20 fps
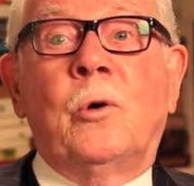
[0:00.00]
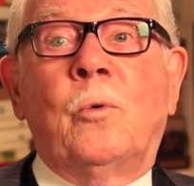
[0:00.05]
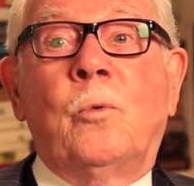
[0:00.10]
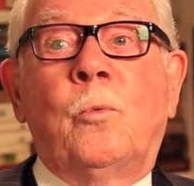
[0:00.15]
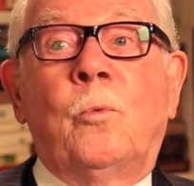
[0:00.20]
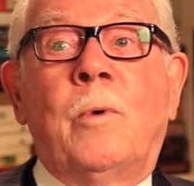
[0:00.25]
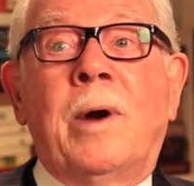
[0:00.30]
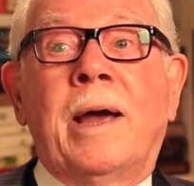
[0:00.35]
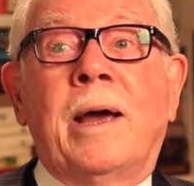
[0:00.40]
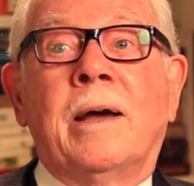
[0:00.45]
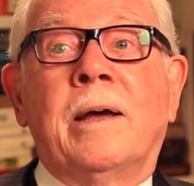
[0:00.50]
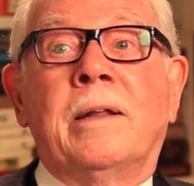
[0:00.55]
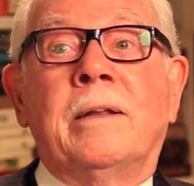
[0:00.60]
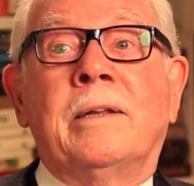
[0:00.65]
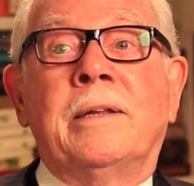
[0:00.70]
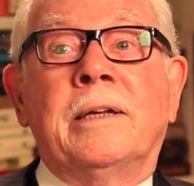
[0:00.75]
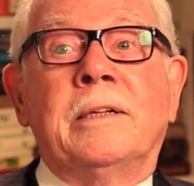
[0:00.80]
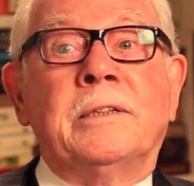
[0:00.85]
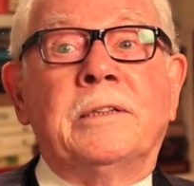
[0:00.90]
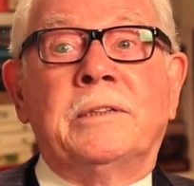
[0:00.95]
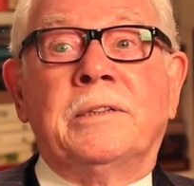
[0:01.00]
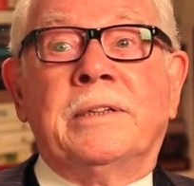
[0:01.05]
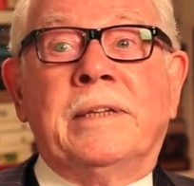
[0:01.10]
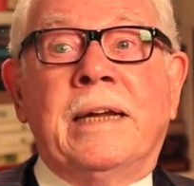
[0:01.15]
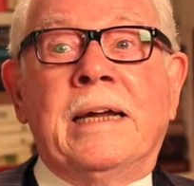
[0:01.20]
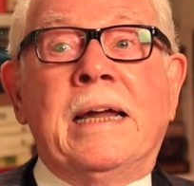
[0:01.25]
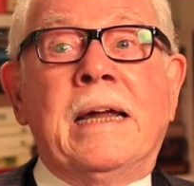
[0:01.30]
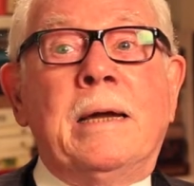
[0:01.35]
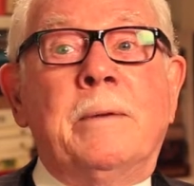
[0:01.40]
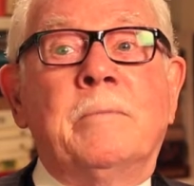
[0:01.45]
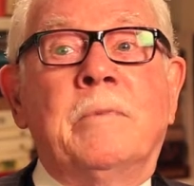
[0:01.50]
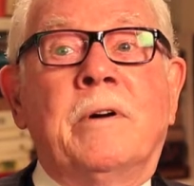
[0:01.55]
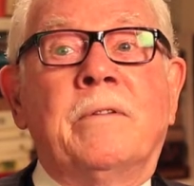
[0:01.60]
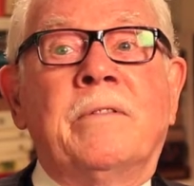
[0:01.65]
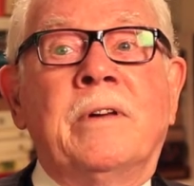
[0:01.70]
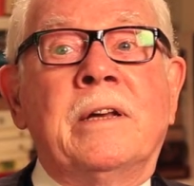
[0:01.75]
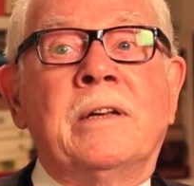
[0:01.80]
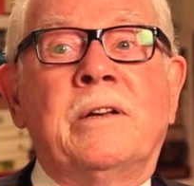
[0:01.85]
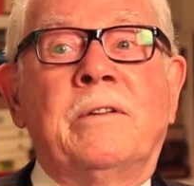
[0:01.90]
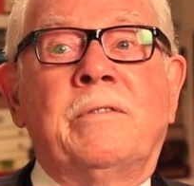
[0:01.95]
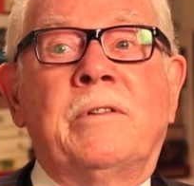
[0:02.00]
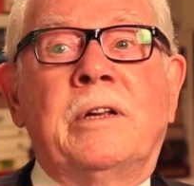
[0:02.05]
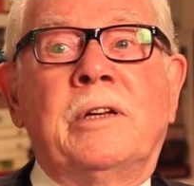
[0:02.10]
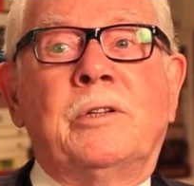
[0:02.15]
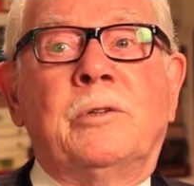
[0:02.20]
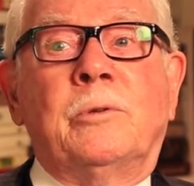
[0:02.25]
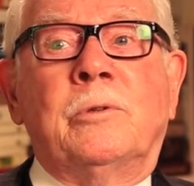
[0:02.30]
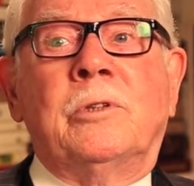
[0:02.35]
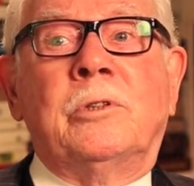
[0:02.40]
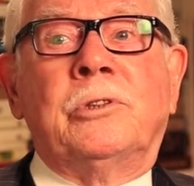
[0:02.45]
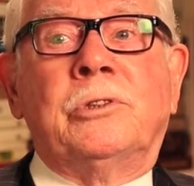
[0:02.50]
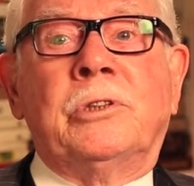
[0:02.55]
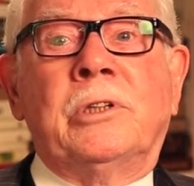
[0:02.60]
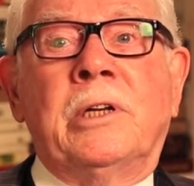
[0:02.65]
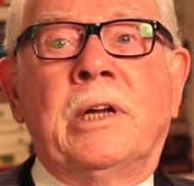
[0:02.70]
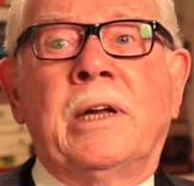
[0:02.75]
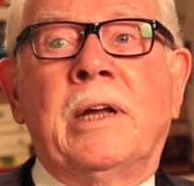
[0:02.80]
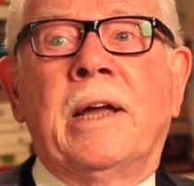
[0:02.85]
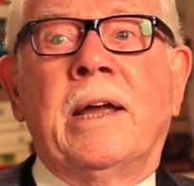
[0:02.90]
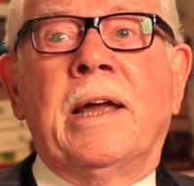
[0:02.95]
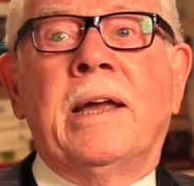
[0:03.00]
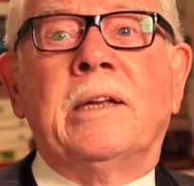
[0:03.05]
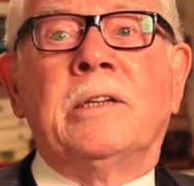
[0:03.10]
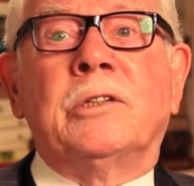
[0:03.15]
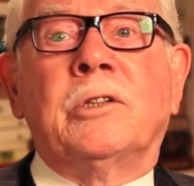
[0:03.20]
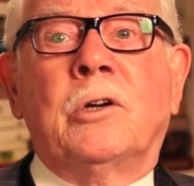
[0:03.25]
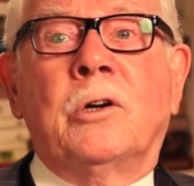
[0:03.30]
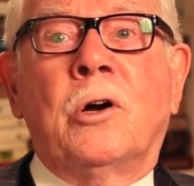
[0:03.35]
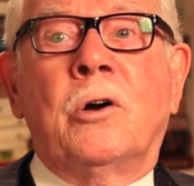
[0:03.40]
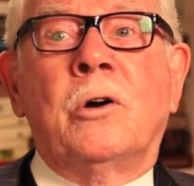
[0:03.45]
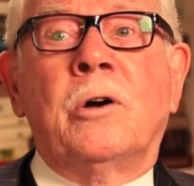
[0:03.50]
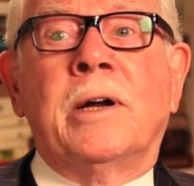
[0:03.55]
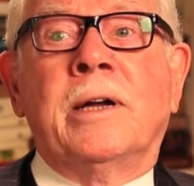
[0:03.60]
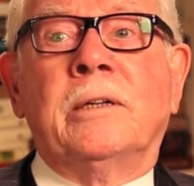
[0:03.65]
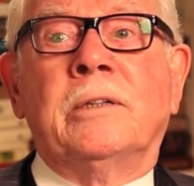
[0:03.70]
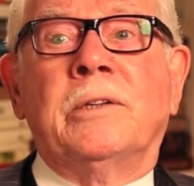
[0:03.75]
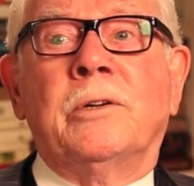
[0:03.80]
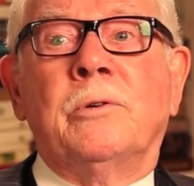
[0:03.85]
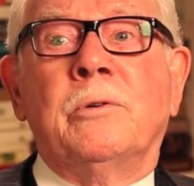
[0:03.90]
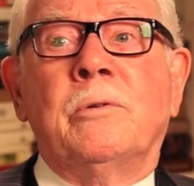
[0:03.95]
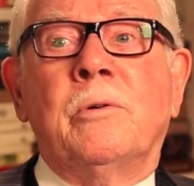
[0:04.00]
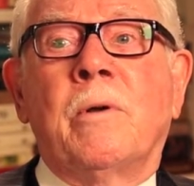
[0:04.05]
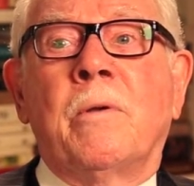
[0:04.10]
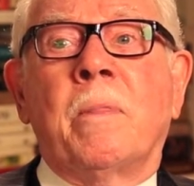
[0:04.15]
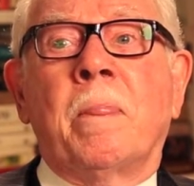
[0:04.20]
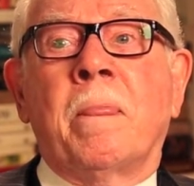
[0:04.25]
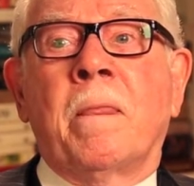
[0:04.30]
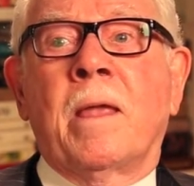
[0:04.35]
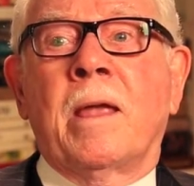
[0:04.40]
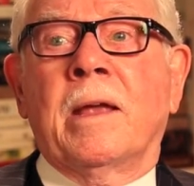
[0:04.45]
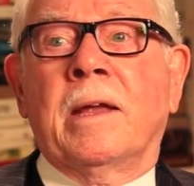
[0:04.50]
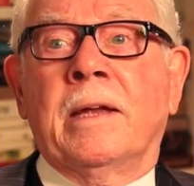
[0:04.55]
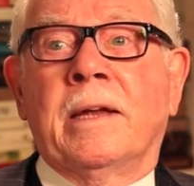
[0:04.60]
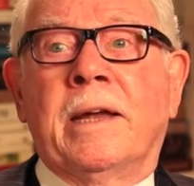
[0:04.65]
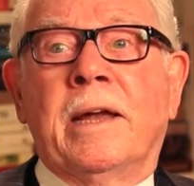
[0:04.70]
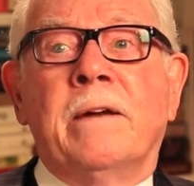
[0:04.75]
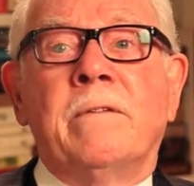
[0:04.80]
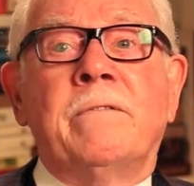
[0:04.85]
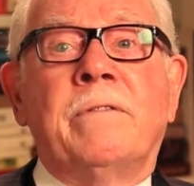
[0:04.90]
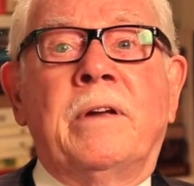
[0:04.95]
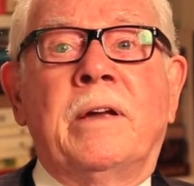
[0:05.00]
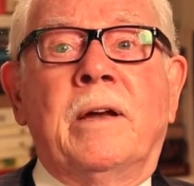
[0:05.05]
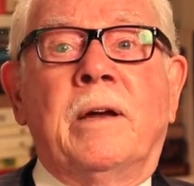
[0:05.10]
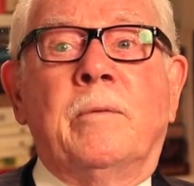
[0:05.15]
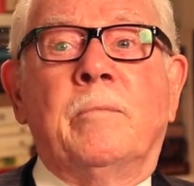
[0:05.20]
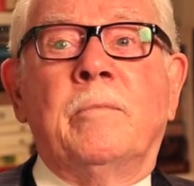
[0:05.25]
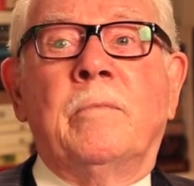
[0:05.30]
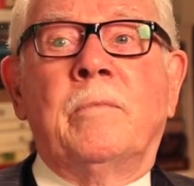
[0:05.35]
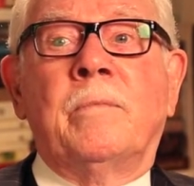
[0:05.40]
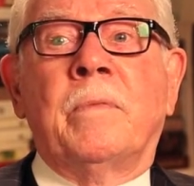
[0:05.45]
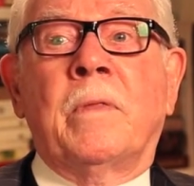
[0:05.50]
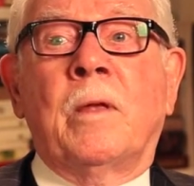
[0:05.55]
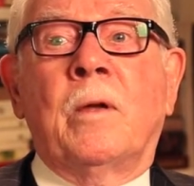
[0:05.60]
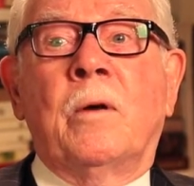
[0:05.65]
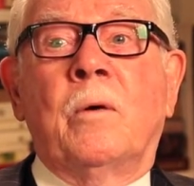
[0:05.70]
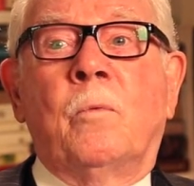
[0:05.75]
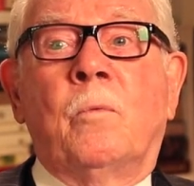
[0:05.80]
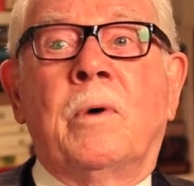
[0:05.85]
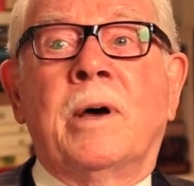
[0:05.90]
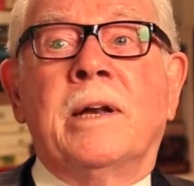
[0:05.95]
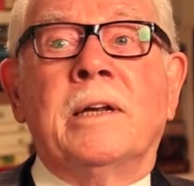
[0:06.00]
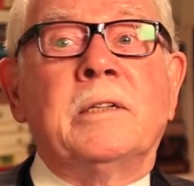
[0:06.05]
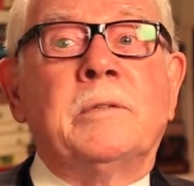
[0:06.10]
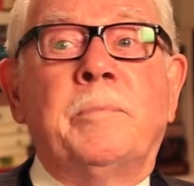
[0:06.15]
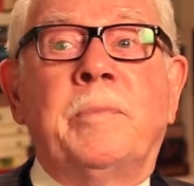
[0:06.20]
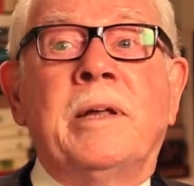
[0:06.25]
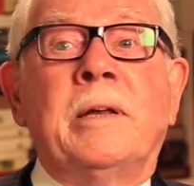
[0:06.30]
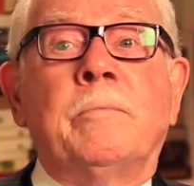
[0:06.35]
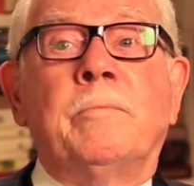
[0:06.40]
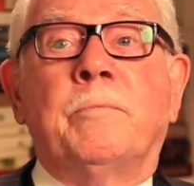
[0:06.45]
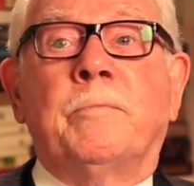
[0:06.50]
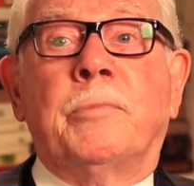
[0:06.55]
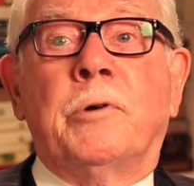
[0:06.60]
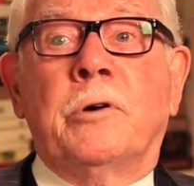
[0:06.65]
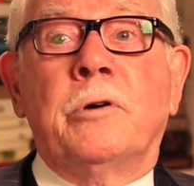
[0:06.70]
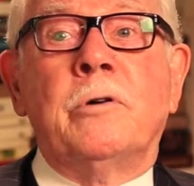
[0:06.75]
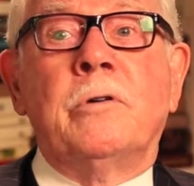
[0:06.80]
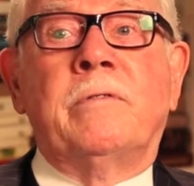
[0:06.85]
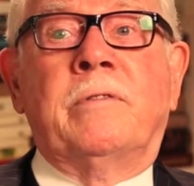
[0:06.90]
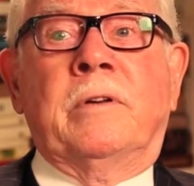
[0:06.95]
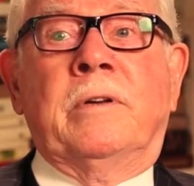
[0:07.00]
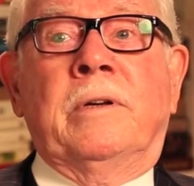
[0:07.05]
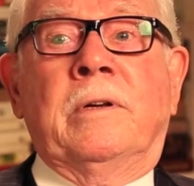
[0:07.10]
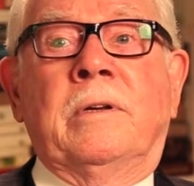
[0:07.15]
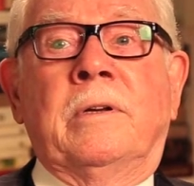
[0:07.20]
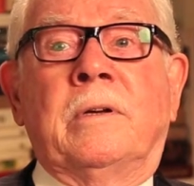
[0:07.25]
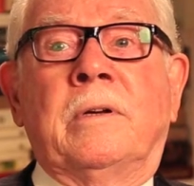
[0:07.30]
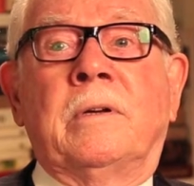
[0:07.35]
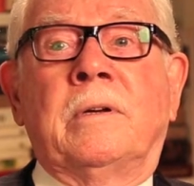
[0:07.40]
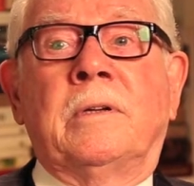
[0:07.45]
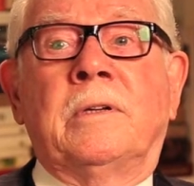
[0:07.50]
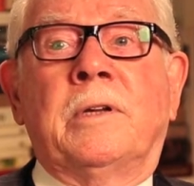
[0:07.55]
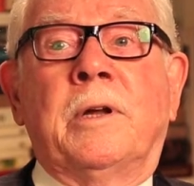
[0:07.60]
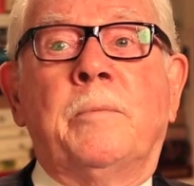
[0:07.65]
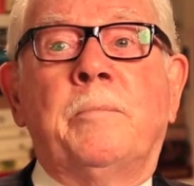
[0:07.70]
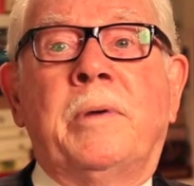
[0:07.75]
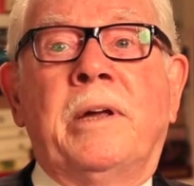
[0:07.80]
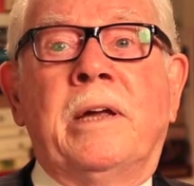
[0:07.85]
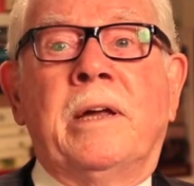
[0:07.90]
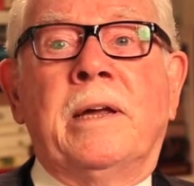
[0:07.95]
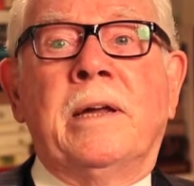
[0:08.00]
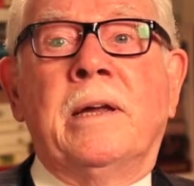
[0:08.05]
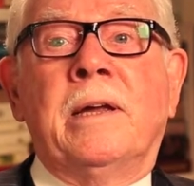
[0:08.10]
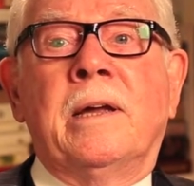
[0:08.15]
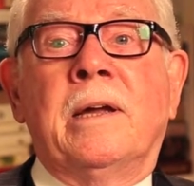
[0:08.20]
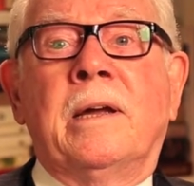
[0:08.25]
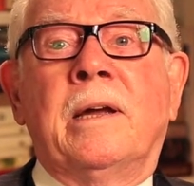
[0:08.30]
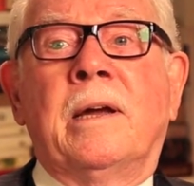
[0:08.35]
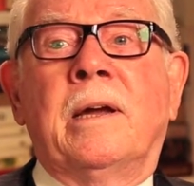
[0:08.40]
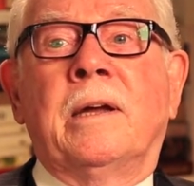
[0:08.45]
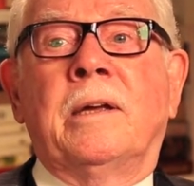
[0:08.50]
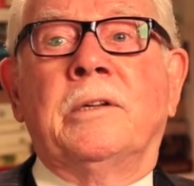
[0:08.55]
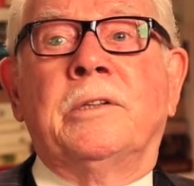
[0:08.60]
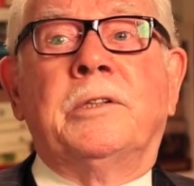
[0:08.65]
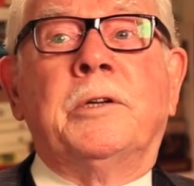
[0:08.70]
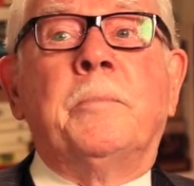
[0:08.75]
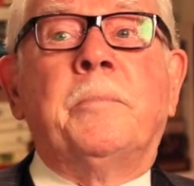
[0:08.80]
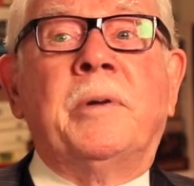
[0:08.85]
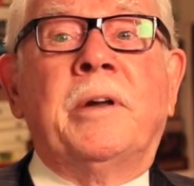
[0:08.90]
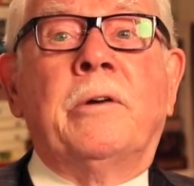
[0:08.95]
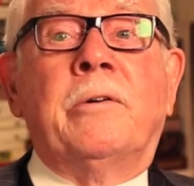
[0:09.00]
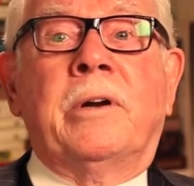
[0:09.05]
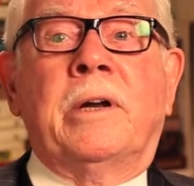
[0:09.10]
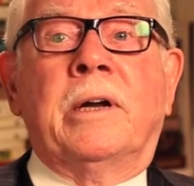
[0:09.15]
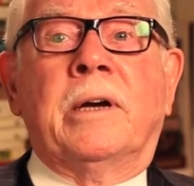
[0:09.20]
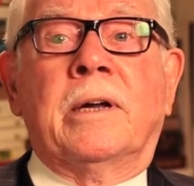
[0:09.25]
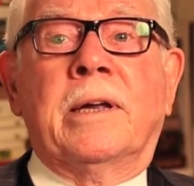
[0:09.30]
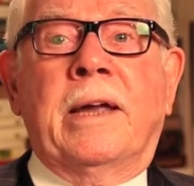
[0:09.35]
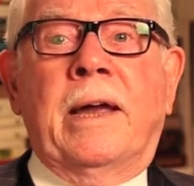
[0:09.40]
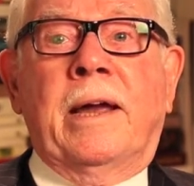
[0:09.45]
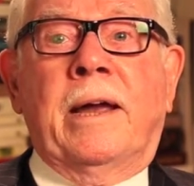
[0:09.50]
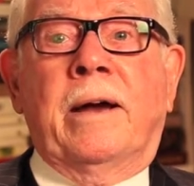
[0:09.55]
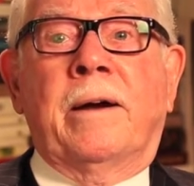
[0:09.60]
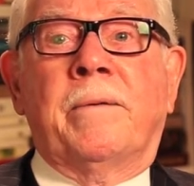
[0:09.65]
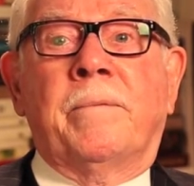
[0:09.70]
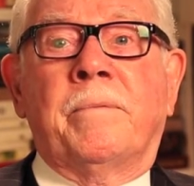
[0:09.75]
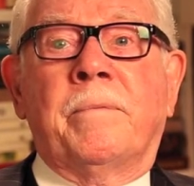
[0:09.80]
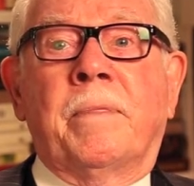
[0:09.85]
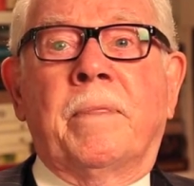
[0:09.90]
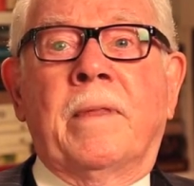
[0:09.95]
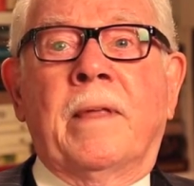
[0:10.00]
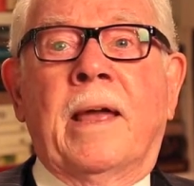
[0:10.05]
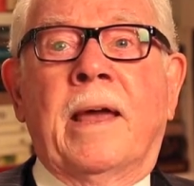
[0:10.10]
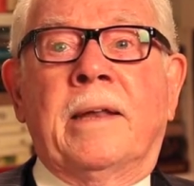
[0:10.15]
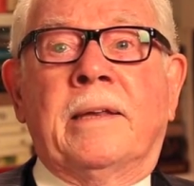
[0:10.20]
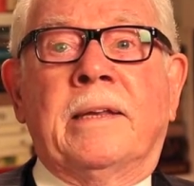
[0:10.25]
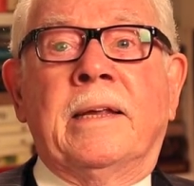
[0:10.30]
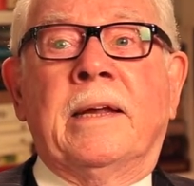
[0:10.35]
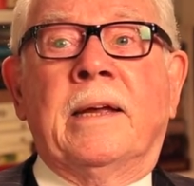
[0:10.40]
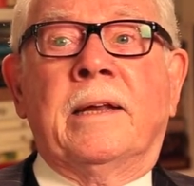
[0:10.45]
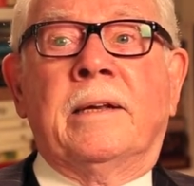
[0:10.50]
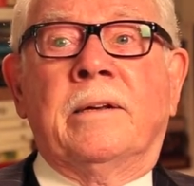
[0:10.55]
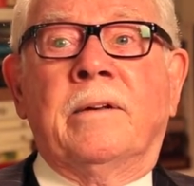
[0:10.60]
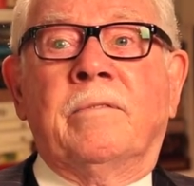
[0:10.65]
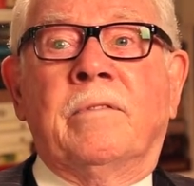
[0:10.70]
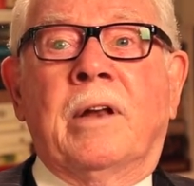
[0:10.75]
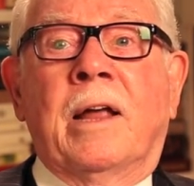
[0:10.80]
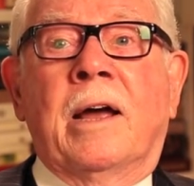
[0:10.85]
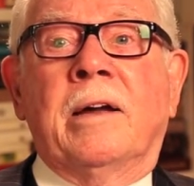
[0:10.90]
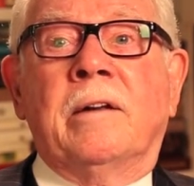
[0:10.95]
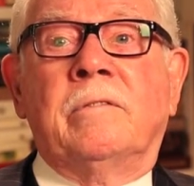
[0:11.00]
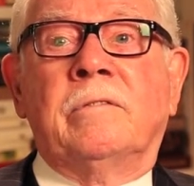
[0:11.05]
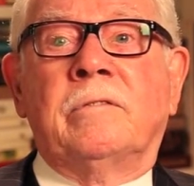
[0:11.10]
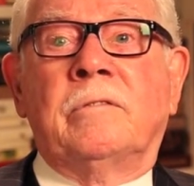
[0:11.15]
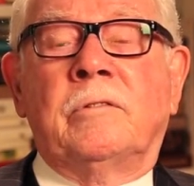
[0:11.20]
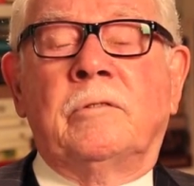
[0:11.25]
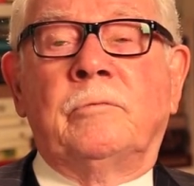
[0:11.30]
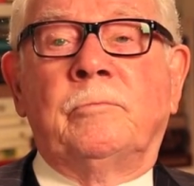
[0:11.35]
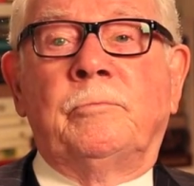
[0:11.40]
where this team of individuals is going to give him what has been proven to be superior care at the end of life.